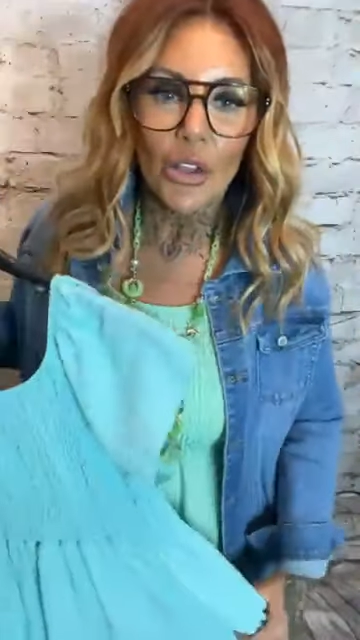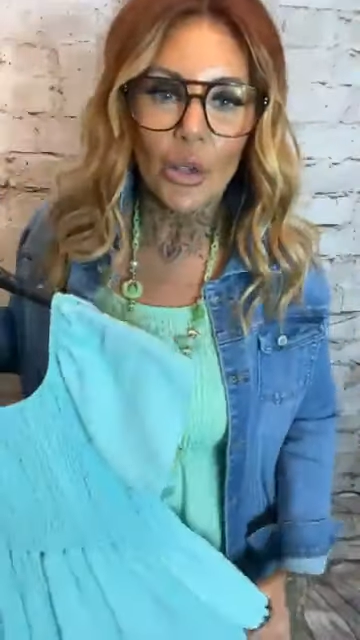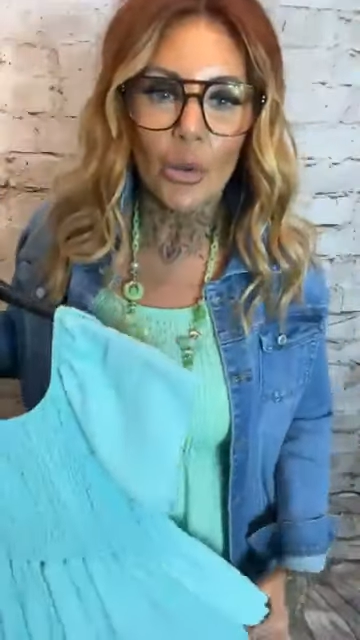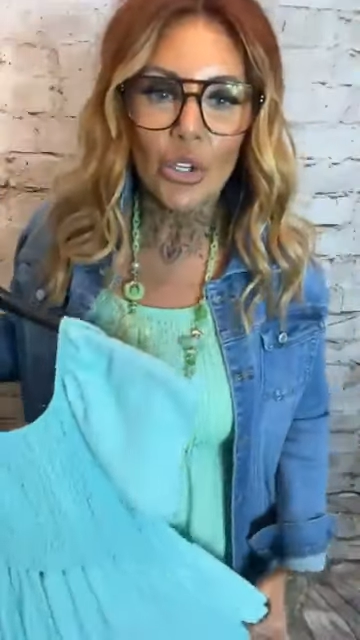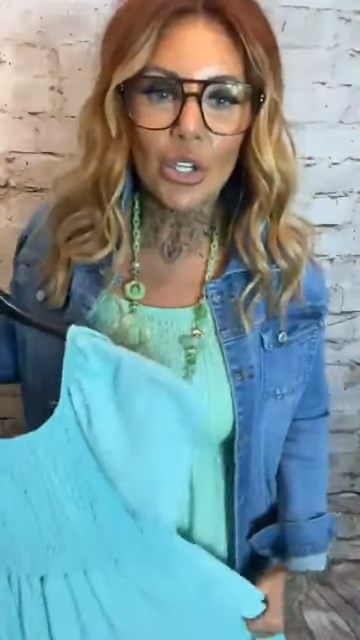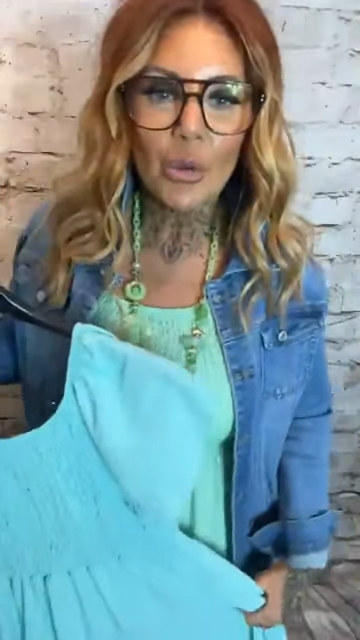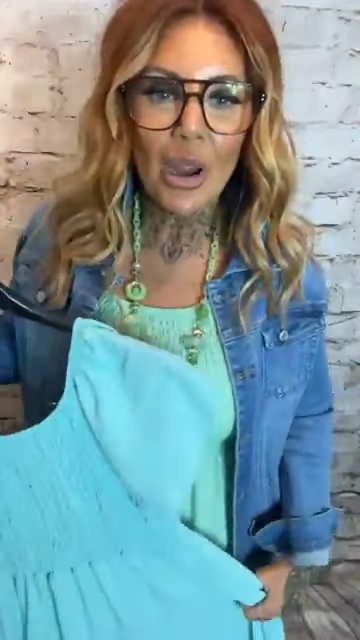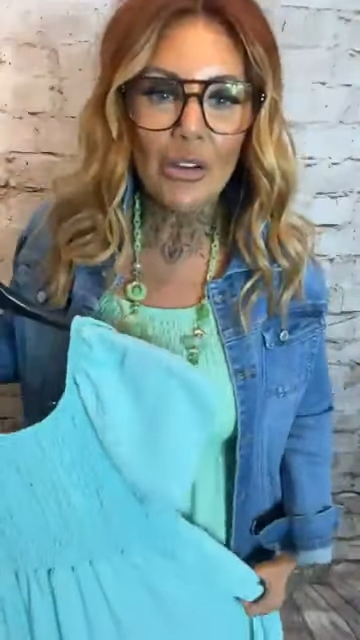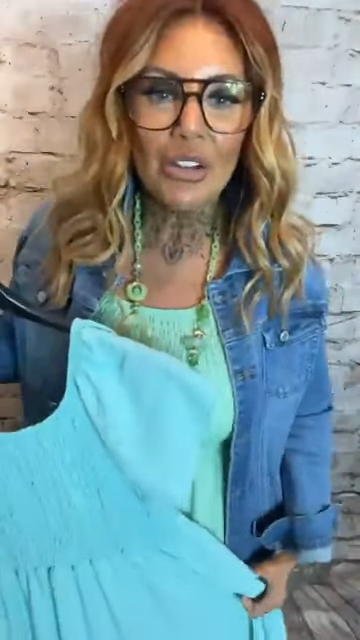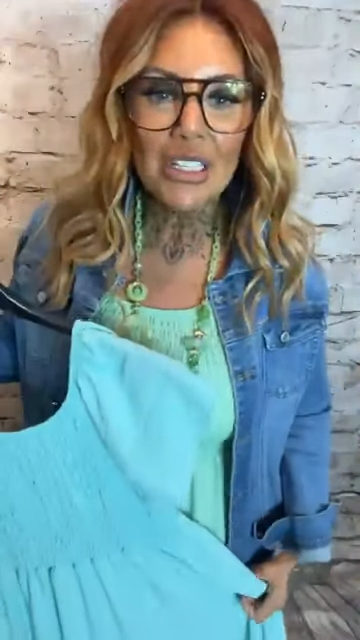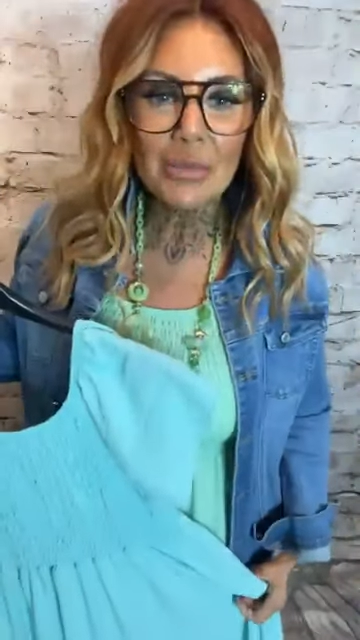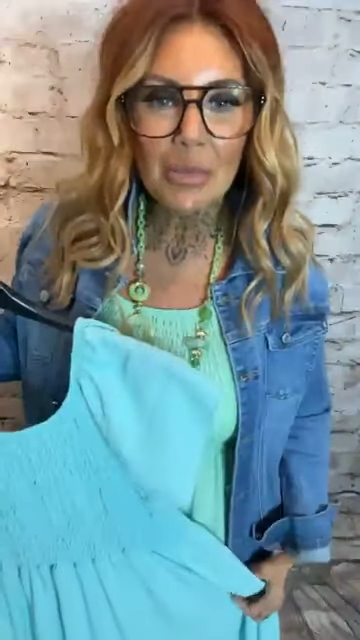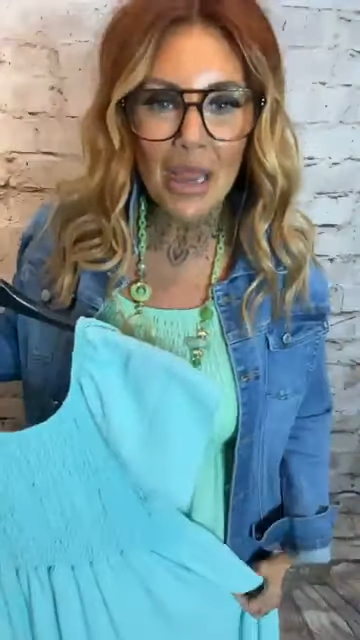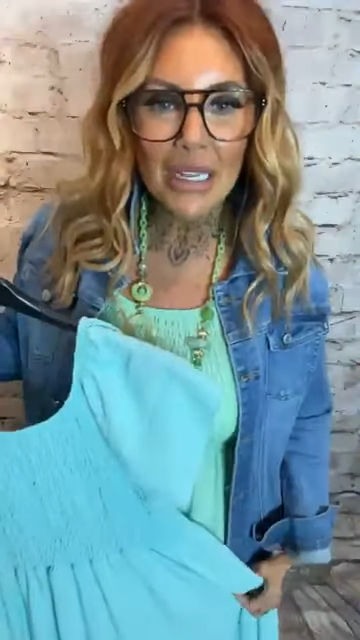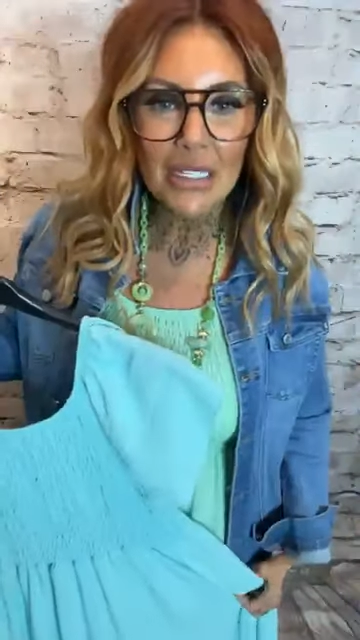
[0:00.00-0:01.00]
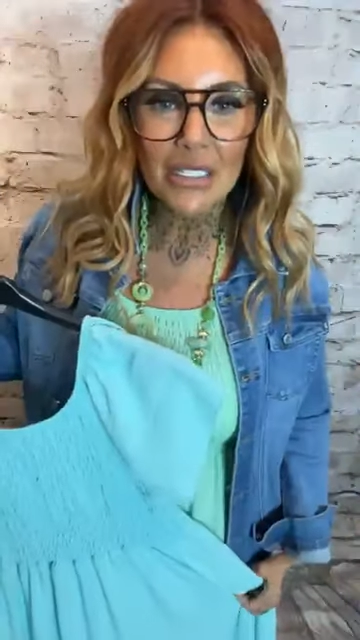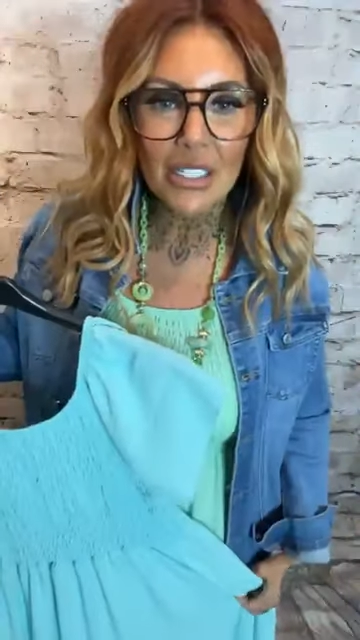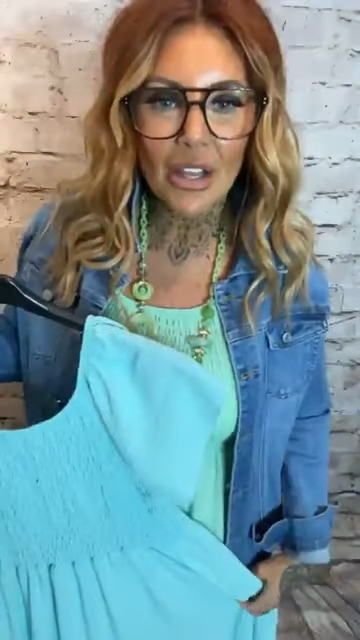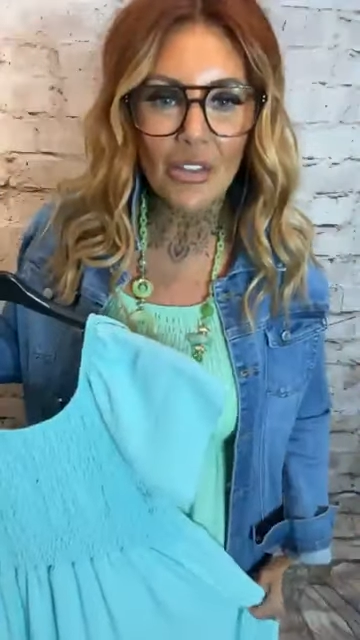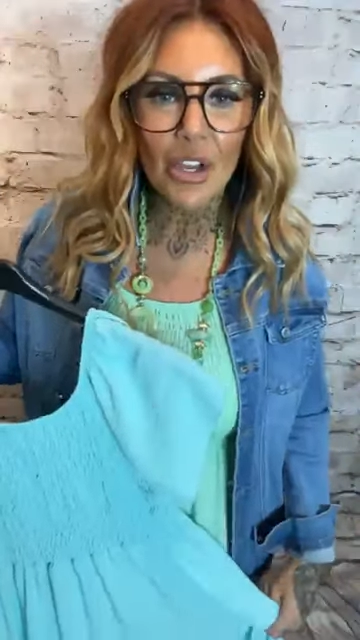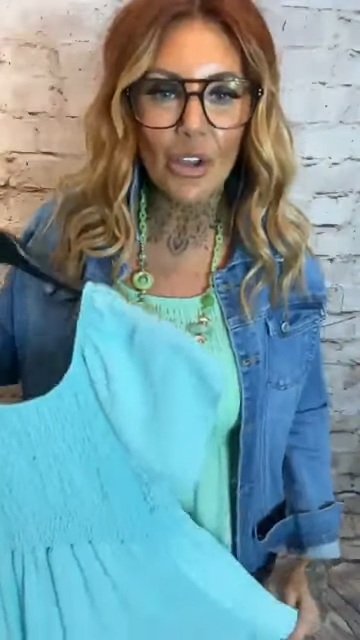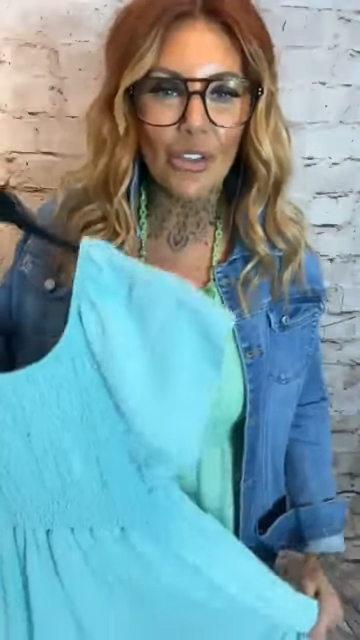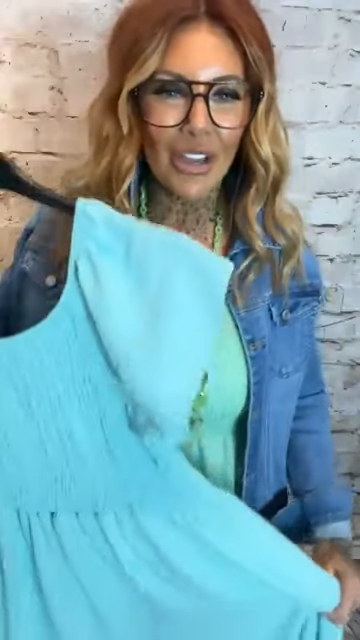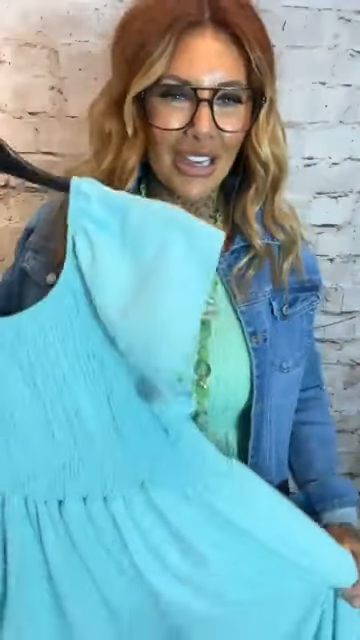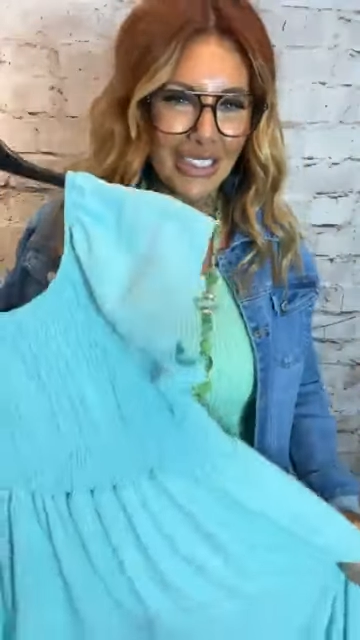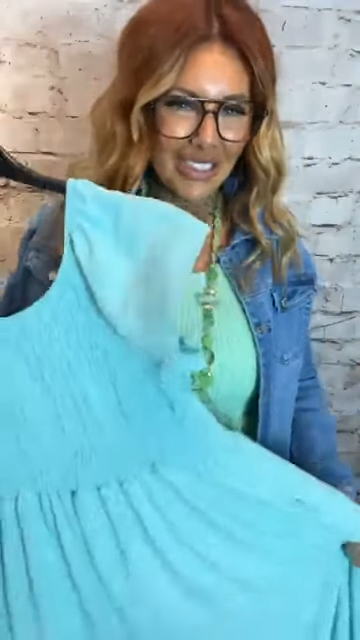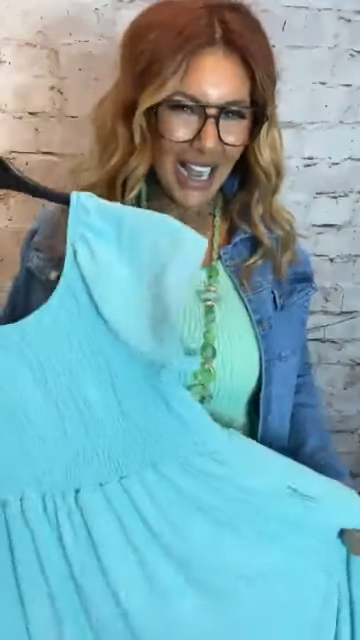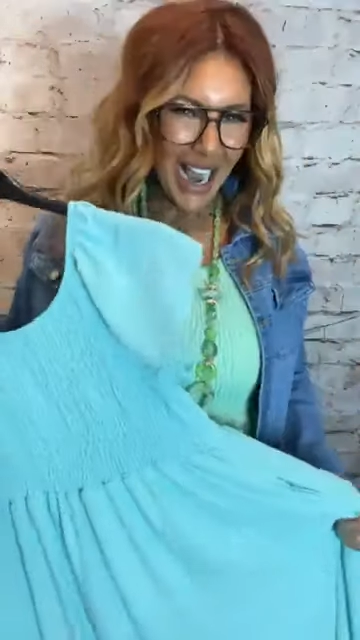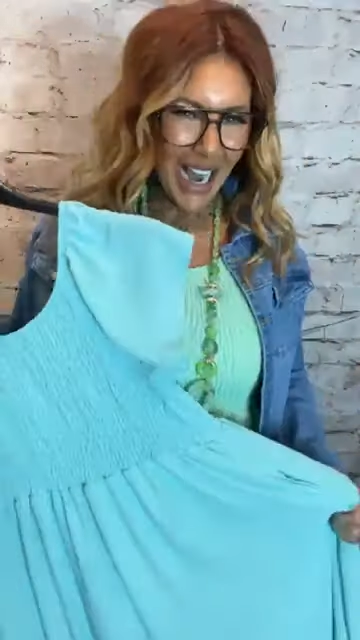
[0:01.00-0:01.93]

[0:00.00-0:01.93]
The one you're wearing is mint. The other is